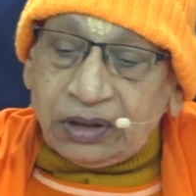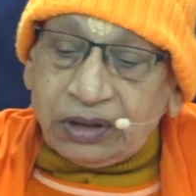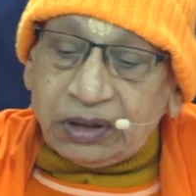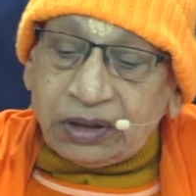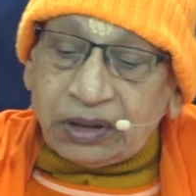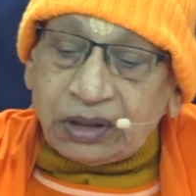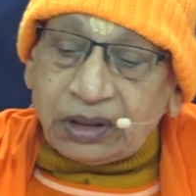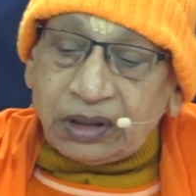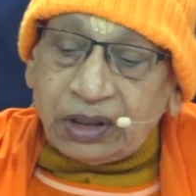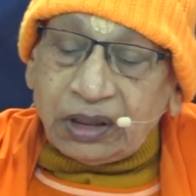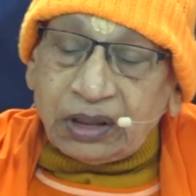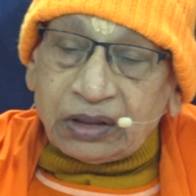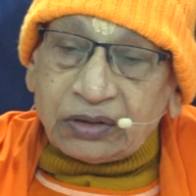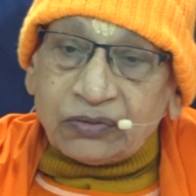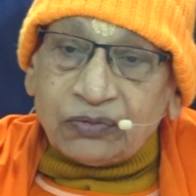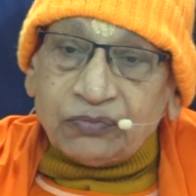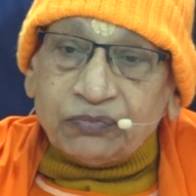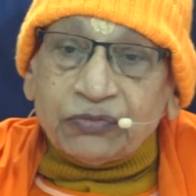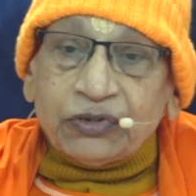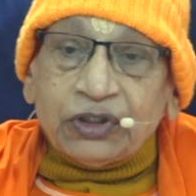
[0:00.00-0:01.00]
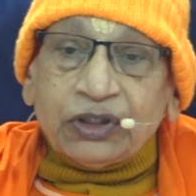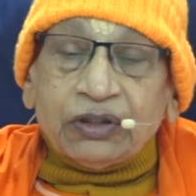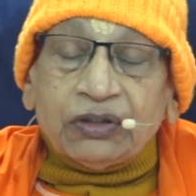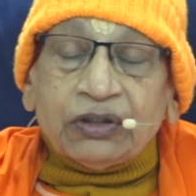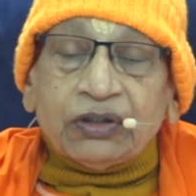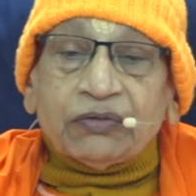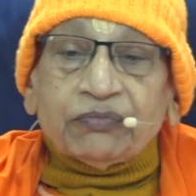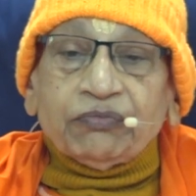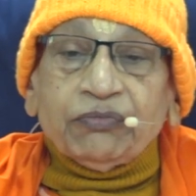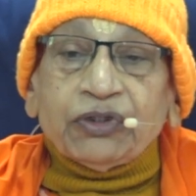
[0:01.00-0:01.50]
So,
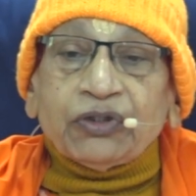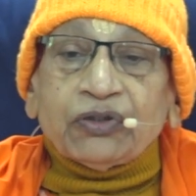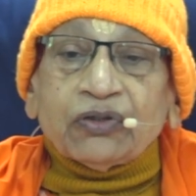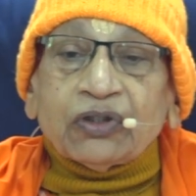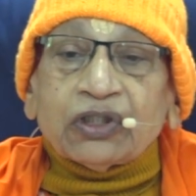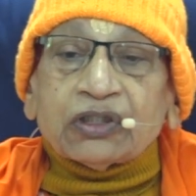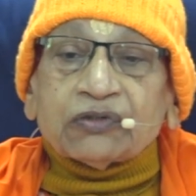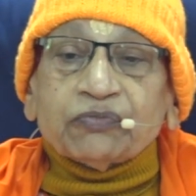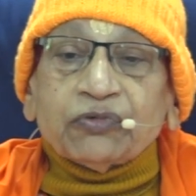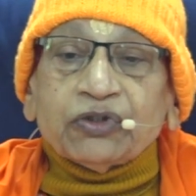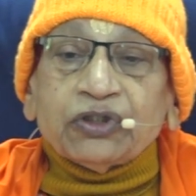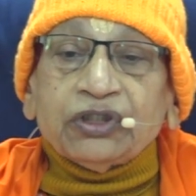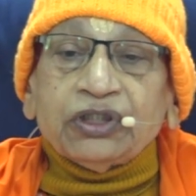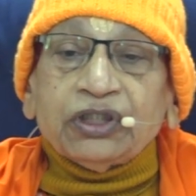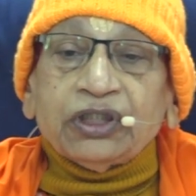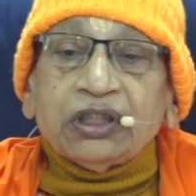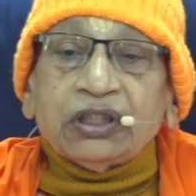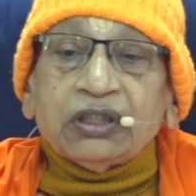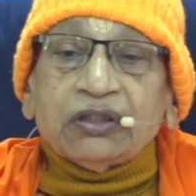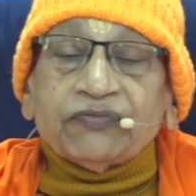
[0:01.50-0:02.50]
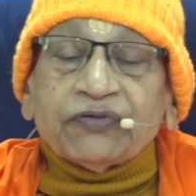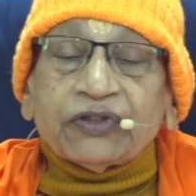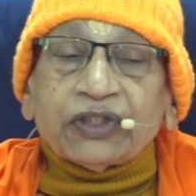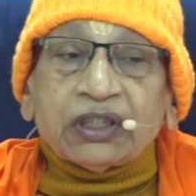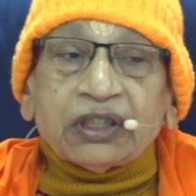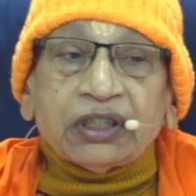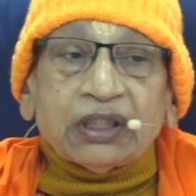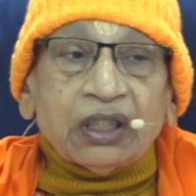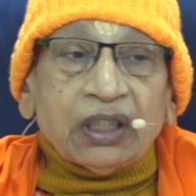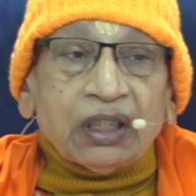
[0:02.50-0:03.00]
because buddhi is
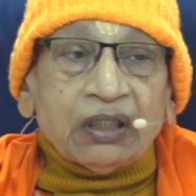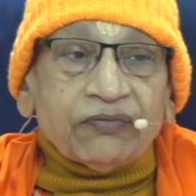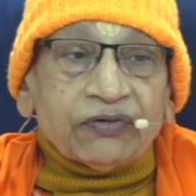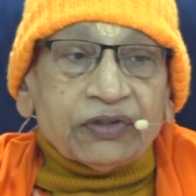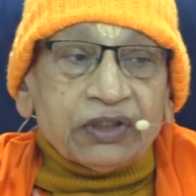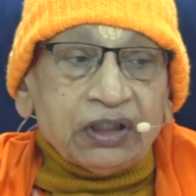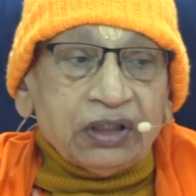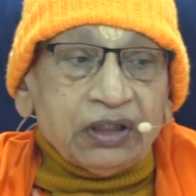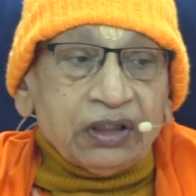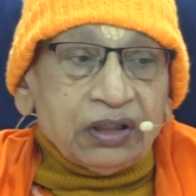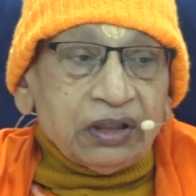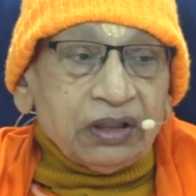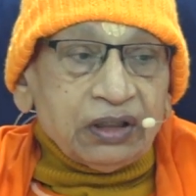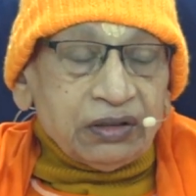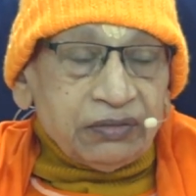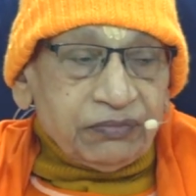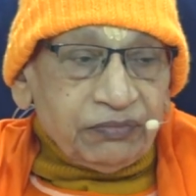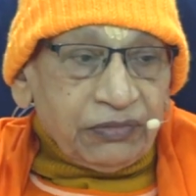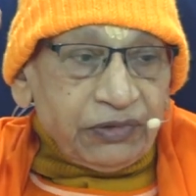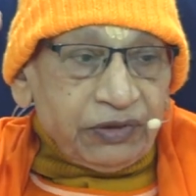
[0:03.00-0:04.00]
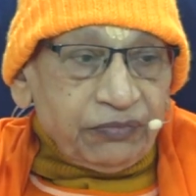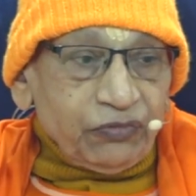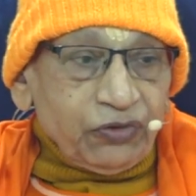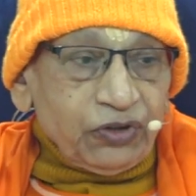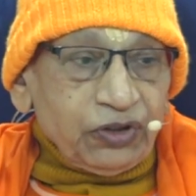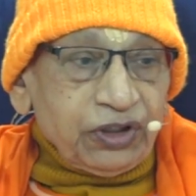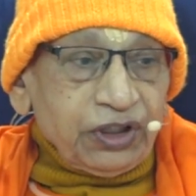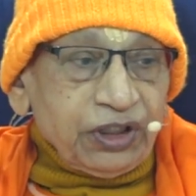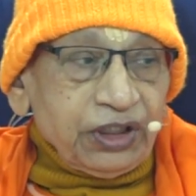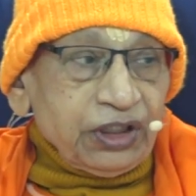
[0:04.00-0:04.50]
vikriyavati,
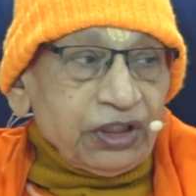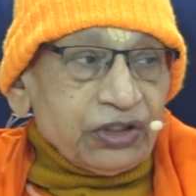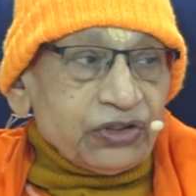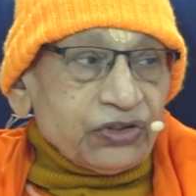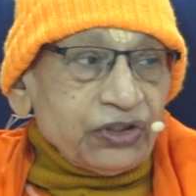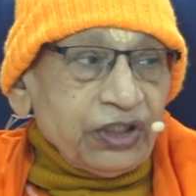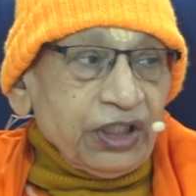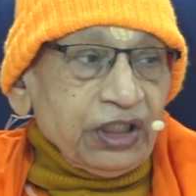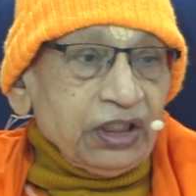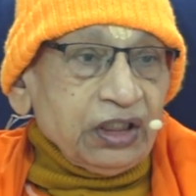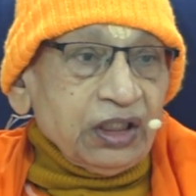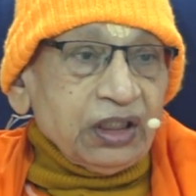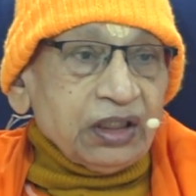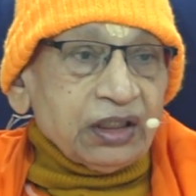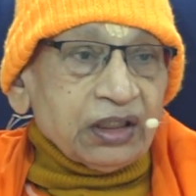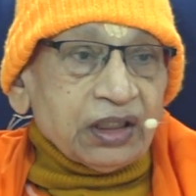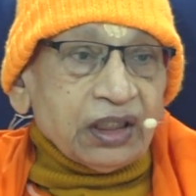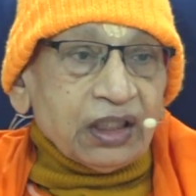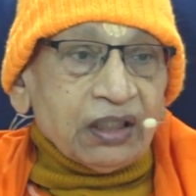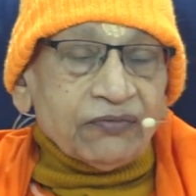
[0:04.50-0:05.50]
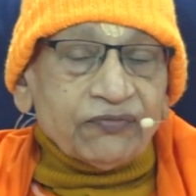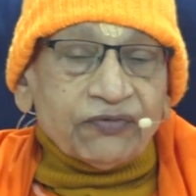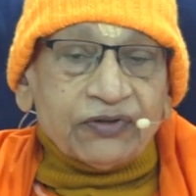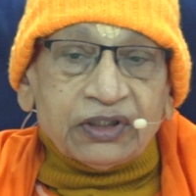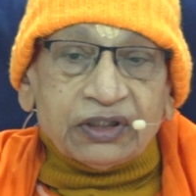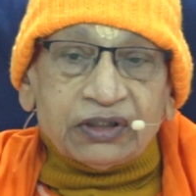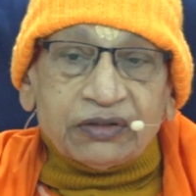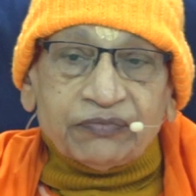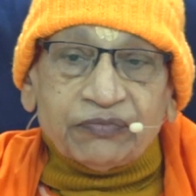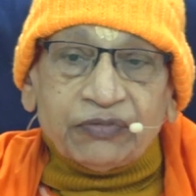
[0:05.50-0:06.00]
buddhi is changing,
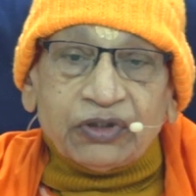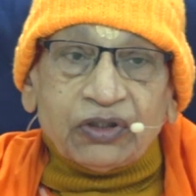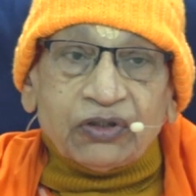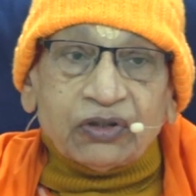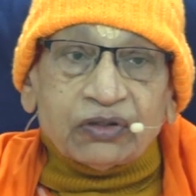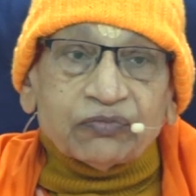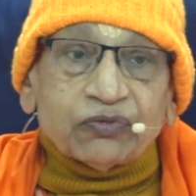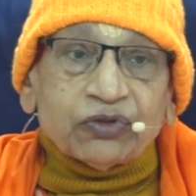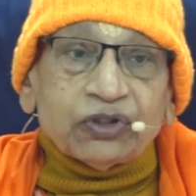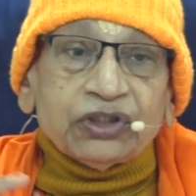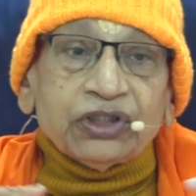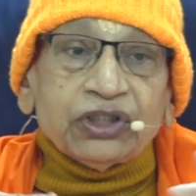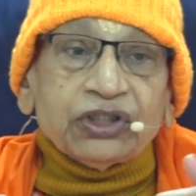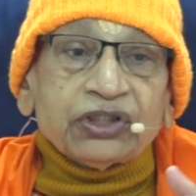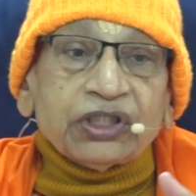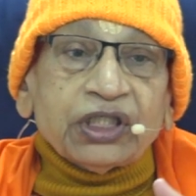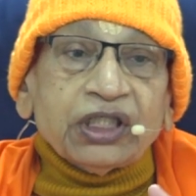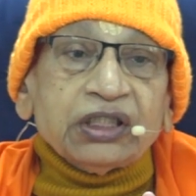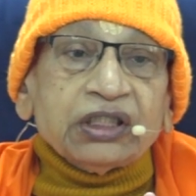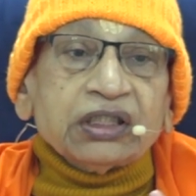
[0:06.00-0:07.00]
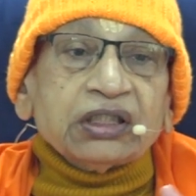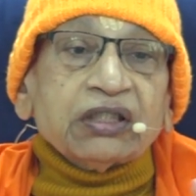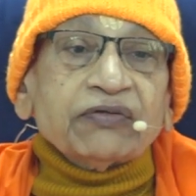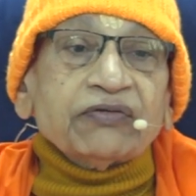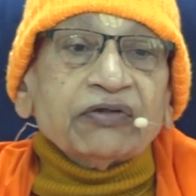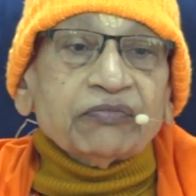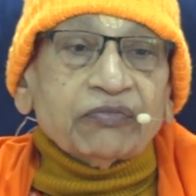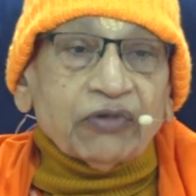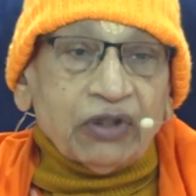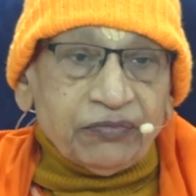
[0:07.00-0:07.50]
therefore, because buddhi changes
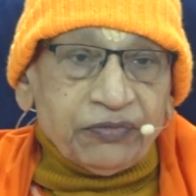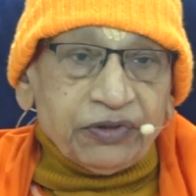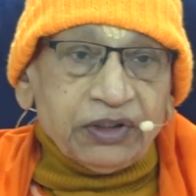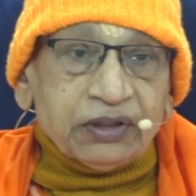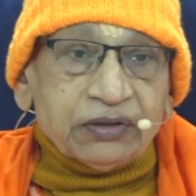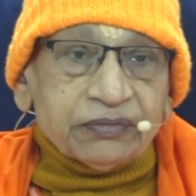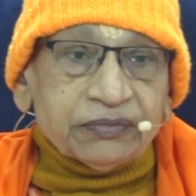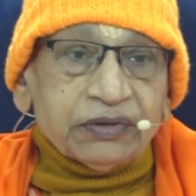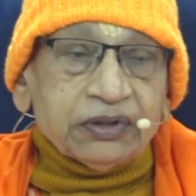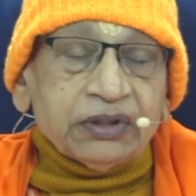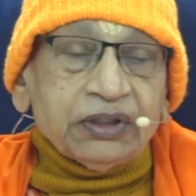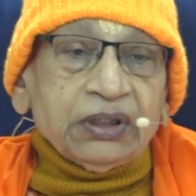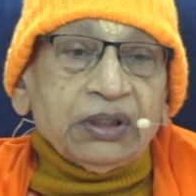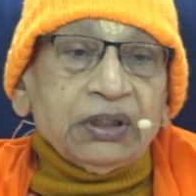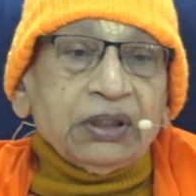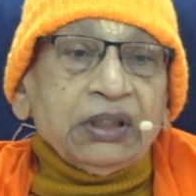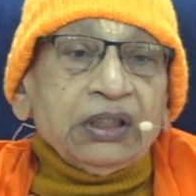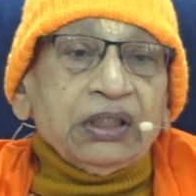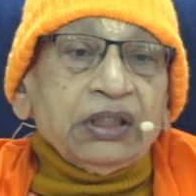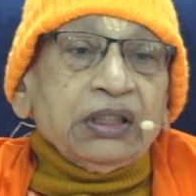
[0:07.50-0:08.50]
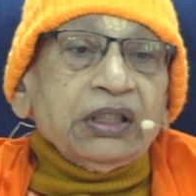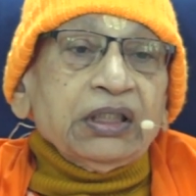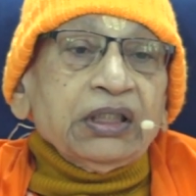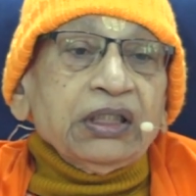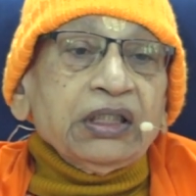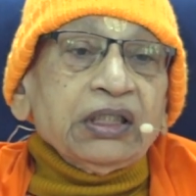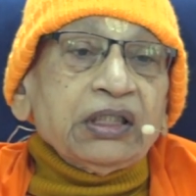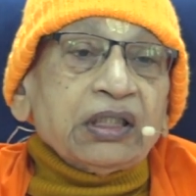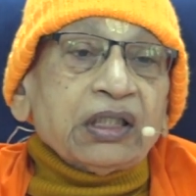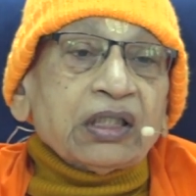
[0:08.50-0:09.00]
every moment,
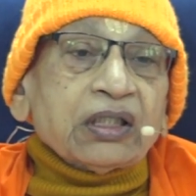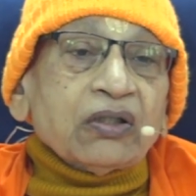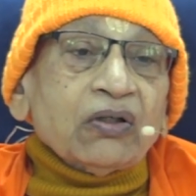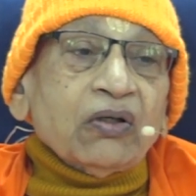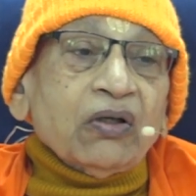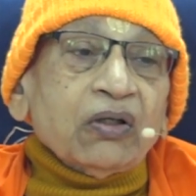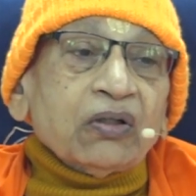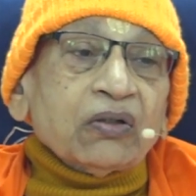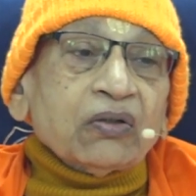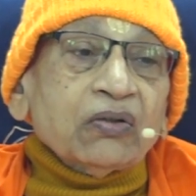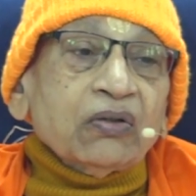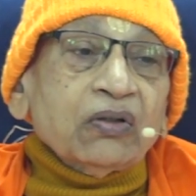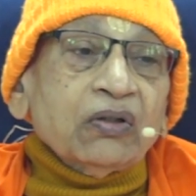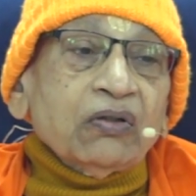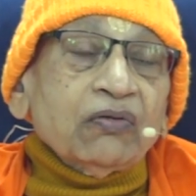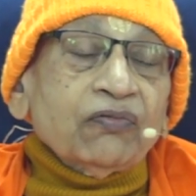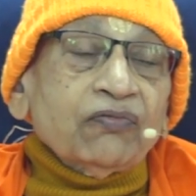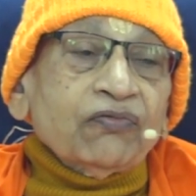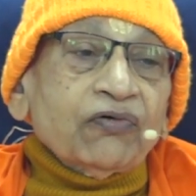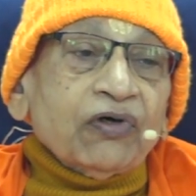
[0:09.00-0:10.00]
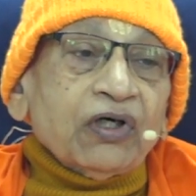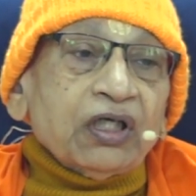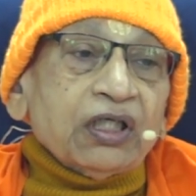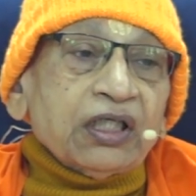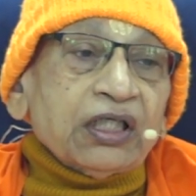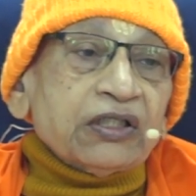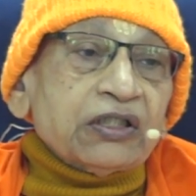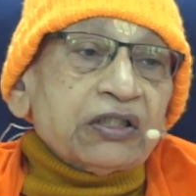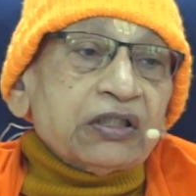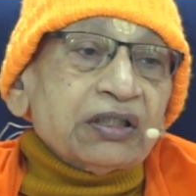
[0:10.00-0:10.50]
it cannot know what
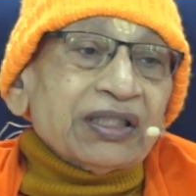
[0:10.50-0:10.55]
had